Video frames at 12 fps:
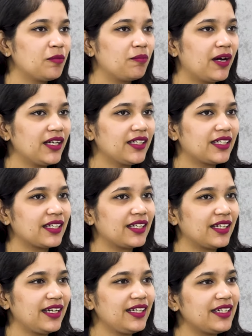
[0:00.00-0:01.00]
But
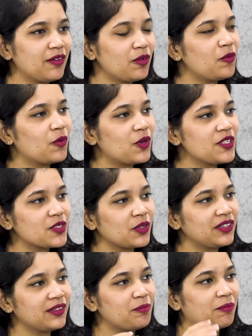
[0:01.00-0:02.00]
it never was
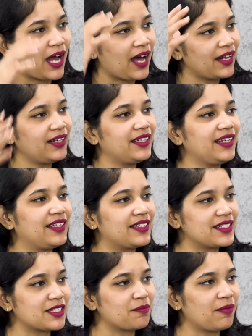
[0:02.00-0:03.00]
on the priority
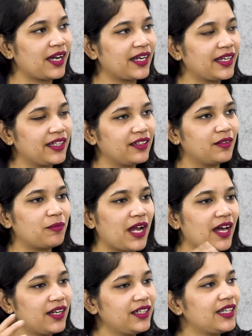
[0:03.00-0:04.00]
list. My
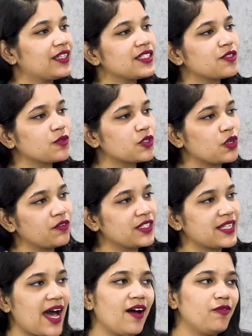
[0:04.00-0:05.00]
priority list was
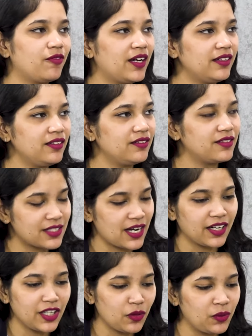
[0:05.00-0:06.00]
always have fun,
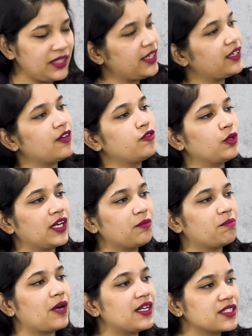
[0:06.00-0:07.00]
study only enough to
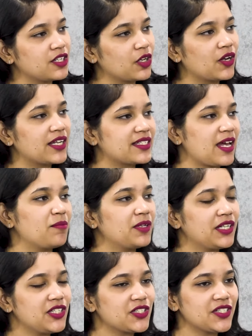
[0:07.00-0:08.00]
get passed in your
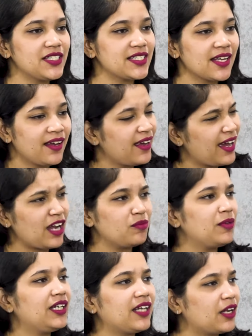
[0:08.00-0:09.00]
examinations
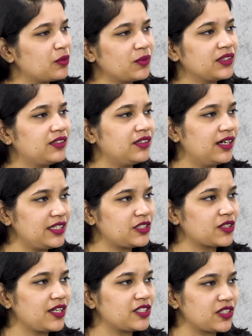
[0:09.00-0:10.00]
and be done with
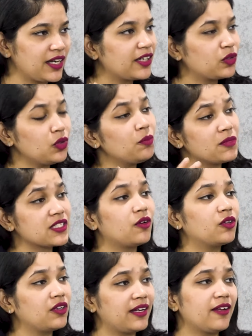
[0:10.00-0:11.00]
education. Like, don't miss
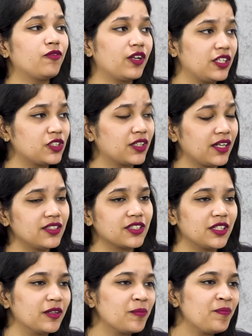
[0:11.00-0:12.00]
out on life for
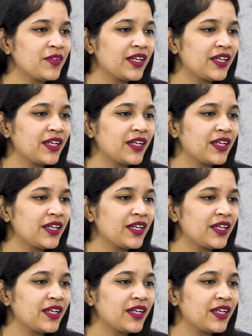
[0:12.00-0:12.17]
education.